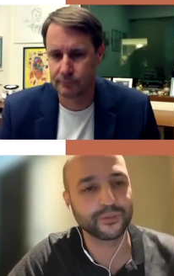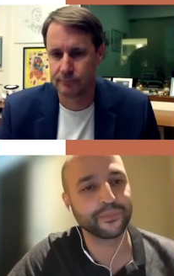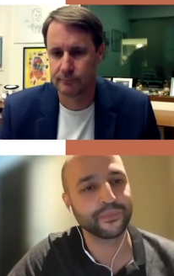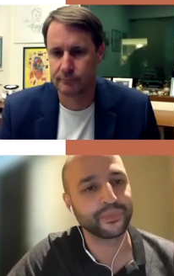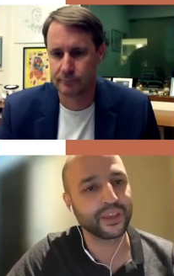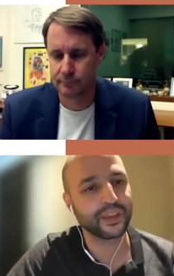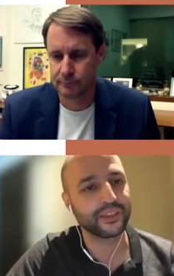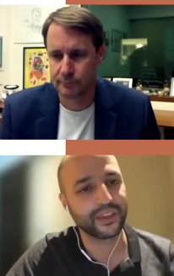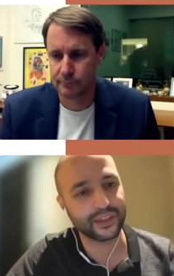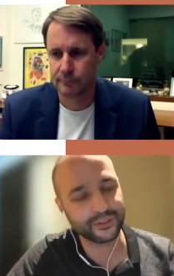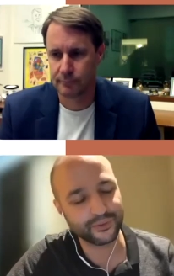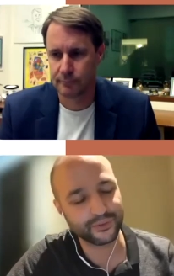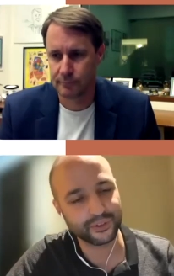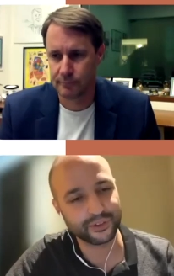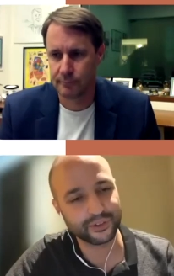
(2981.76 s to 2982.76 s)
Speaker 1: So
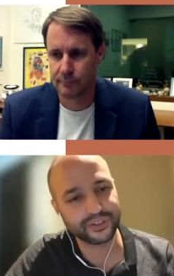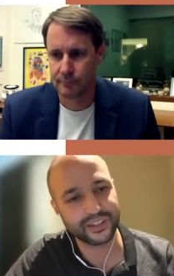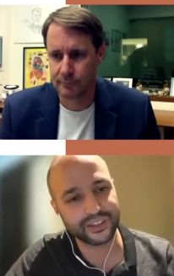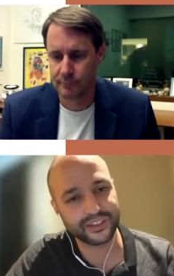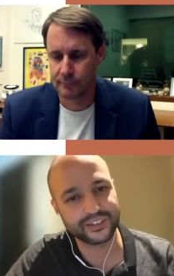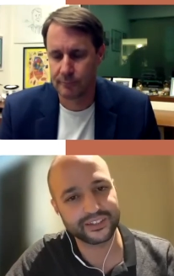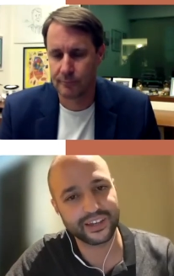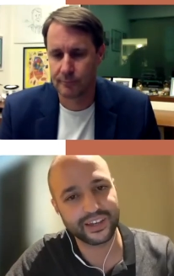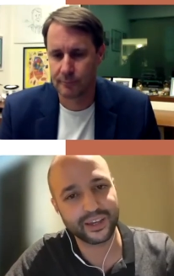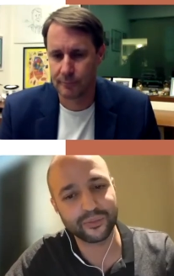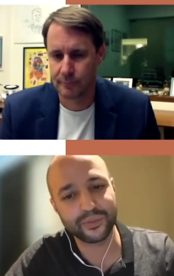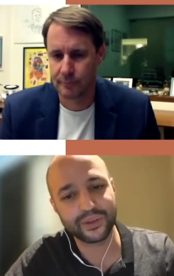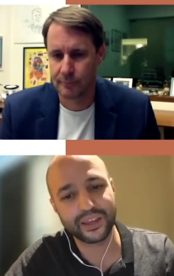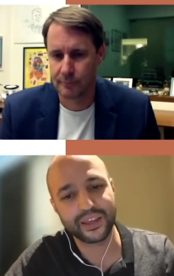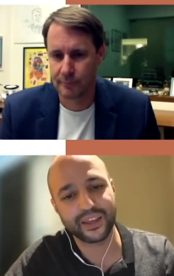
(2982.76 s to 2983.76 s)
thanks for taking the
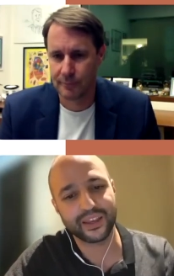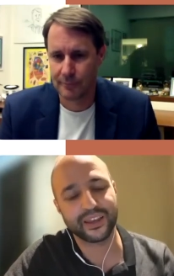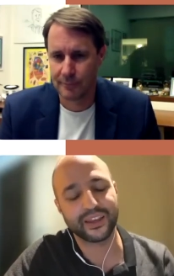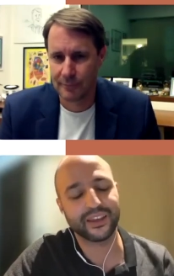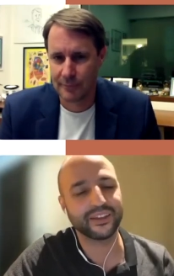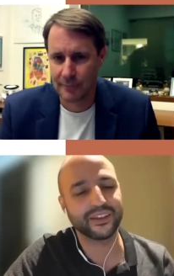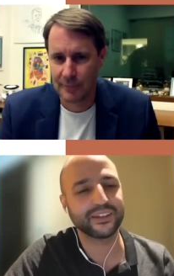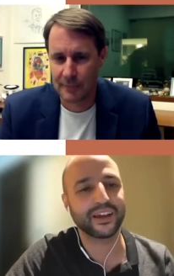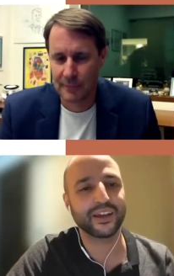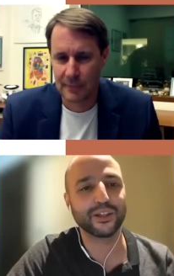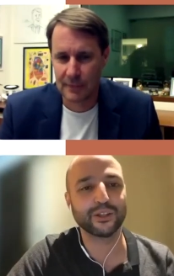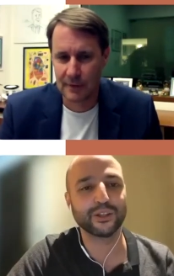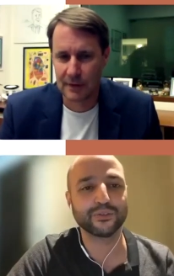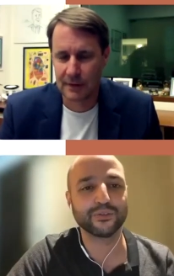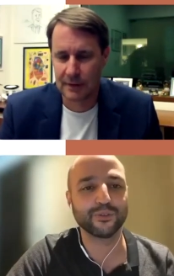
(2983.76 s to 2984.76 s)
time, and I
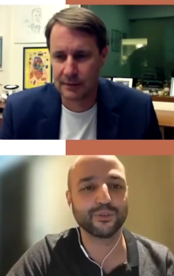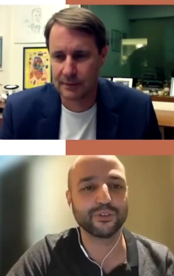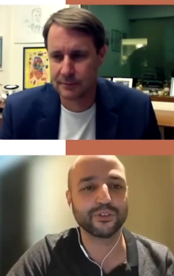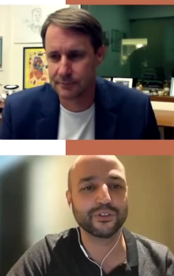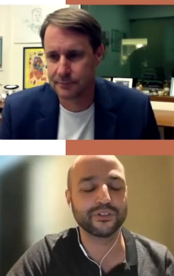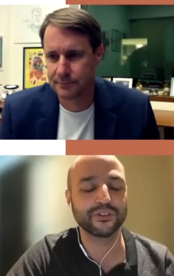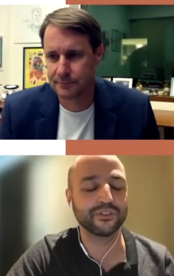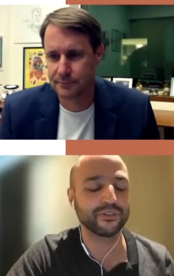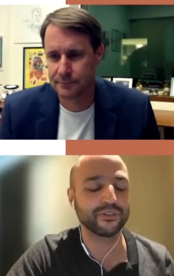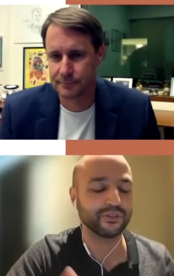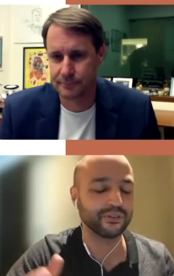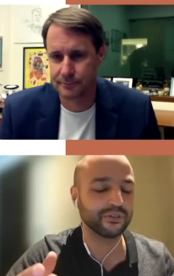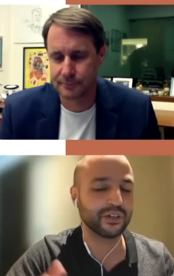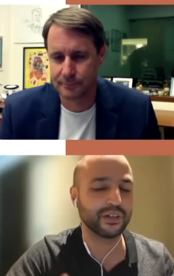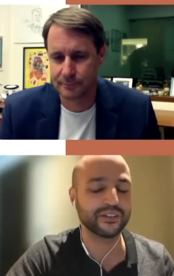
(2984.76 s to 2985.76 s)
look forward
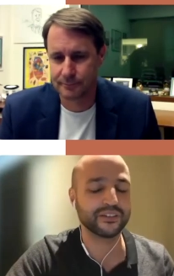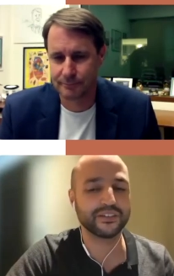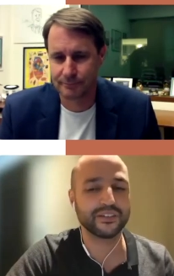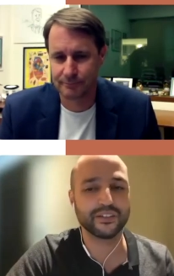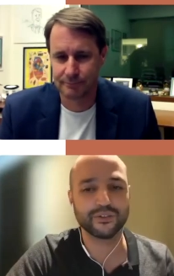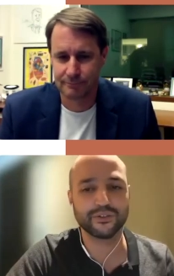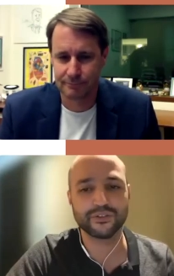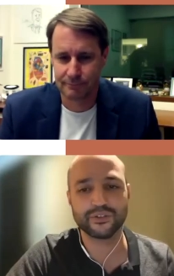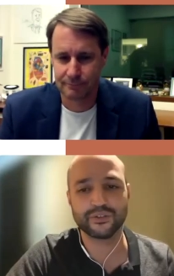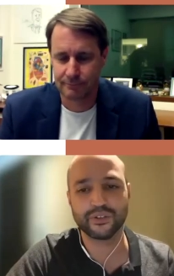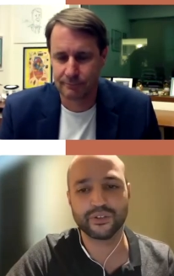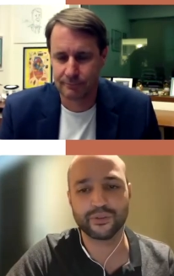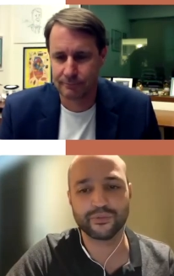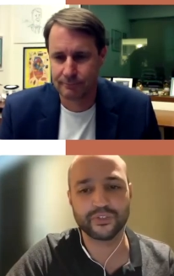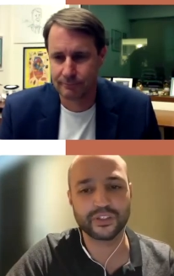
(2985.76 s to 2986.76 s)
to uh, seeing you soon,
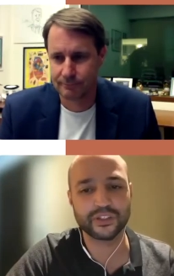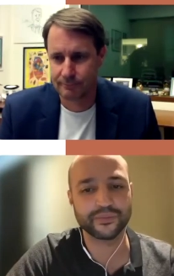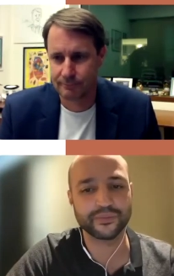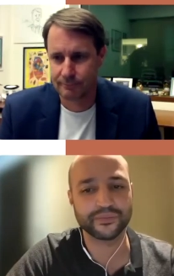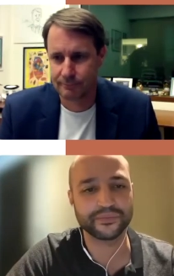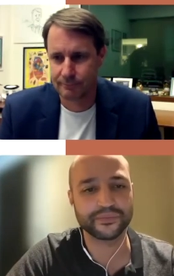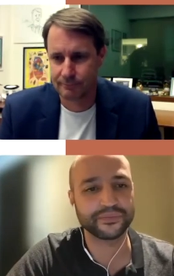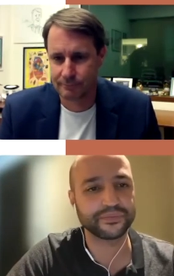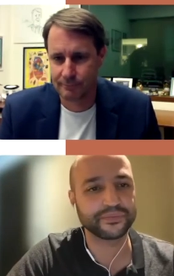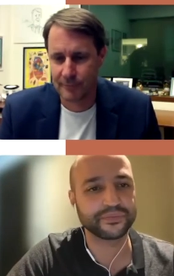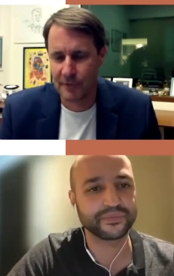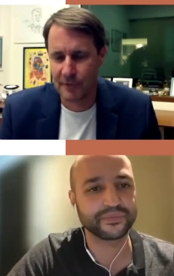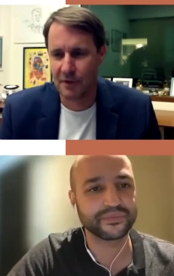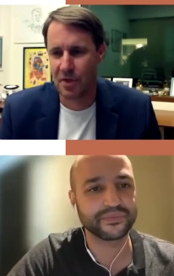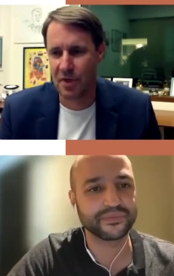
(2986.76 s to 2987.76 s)
hopefully.
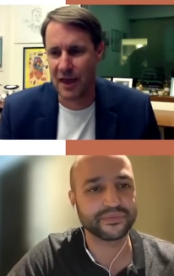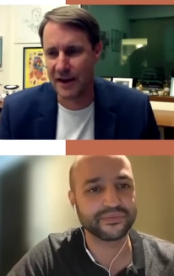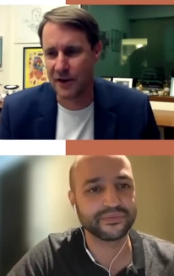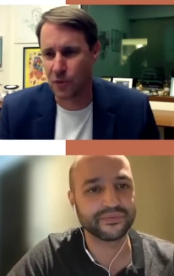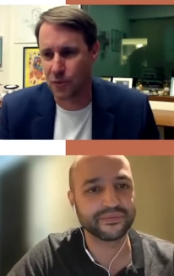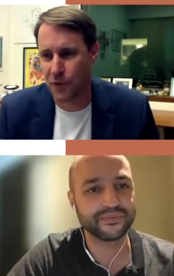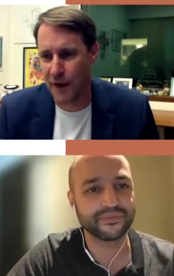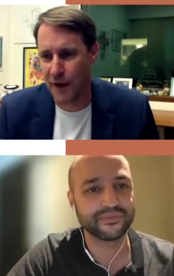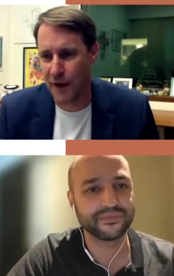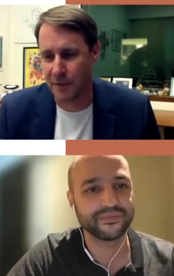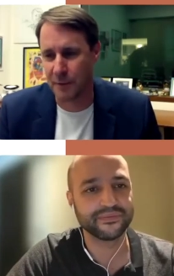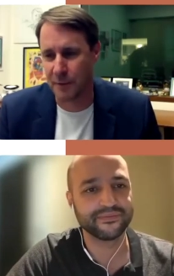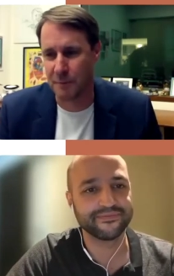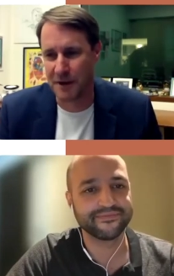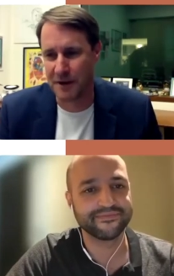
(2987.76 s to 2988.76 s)
Speaker 2: Thank you for having
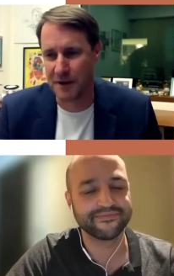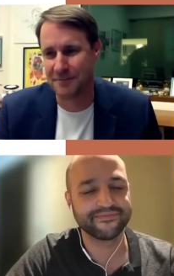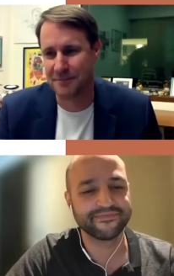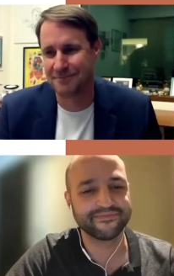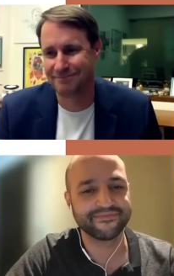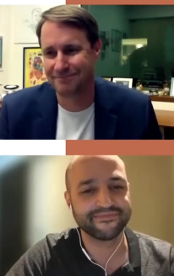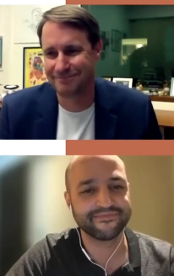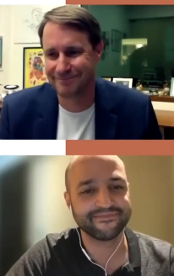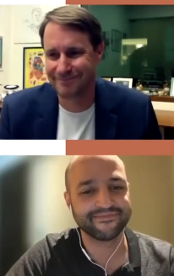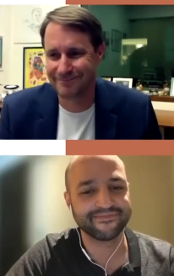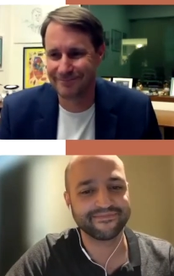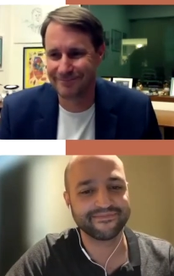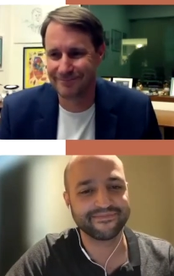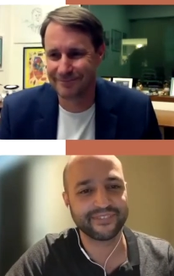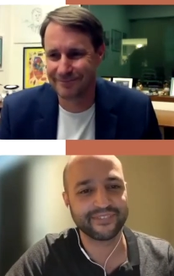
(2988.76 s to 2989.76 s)
me, Mickey.
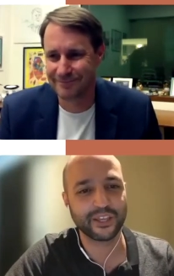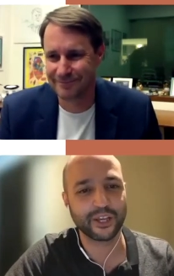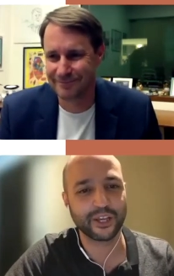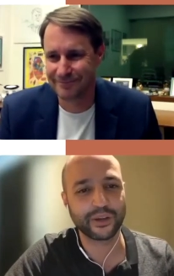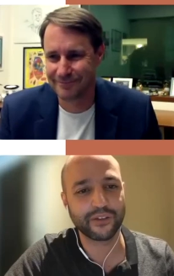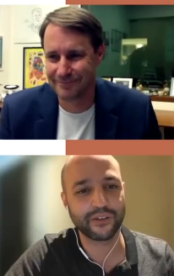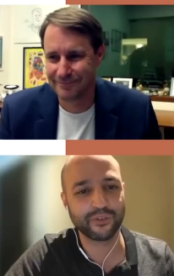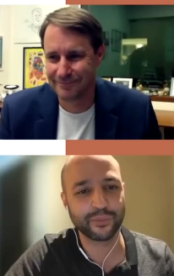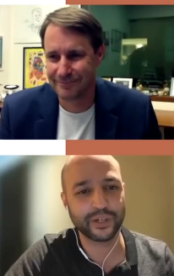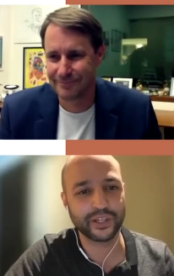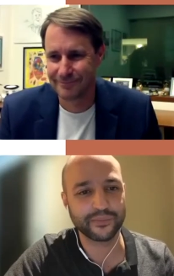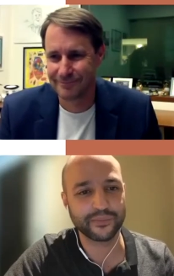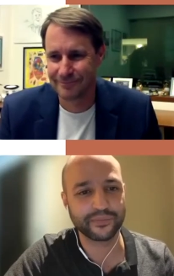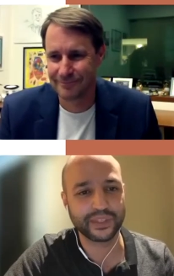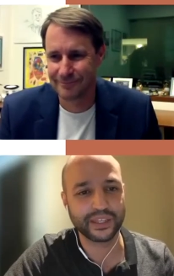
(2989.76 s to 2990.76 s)
Speaker 1: Okay,
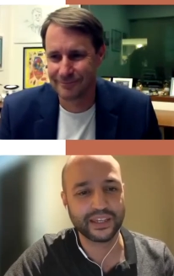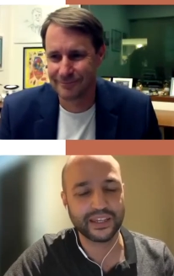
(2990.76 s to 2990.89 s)
everybody.